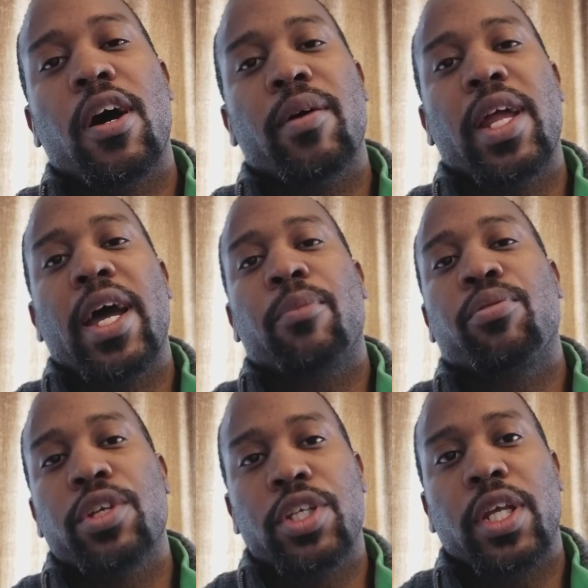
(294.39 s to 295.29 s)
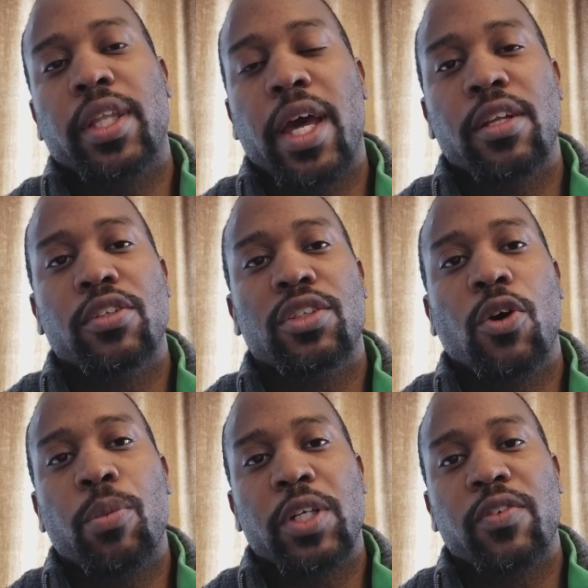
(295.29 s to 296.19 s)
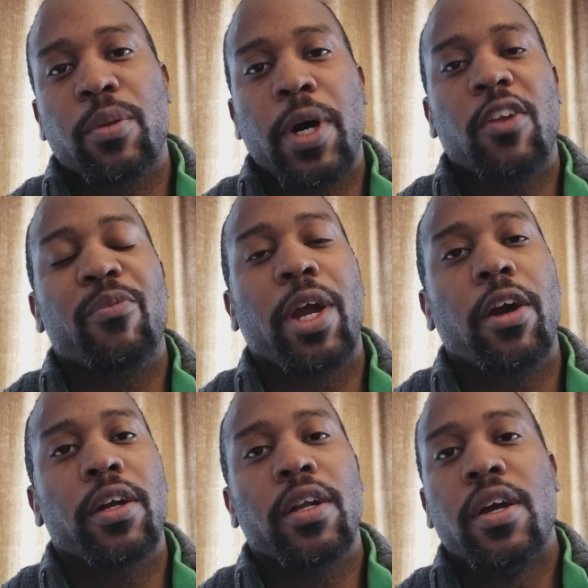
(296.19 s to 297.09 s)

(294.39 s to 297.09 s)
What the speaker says: And I appreciate that so much from the bottom of my heart.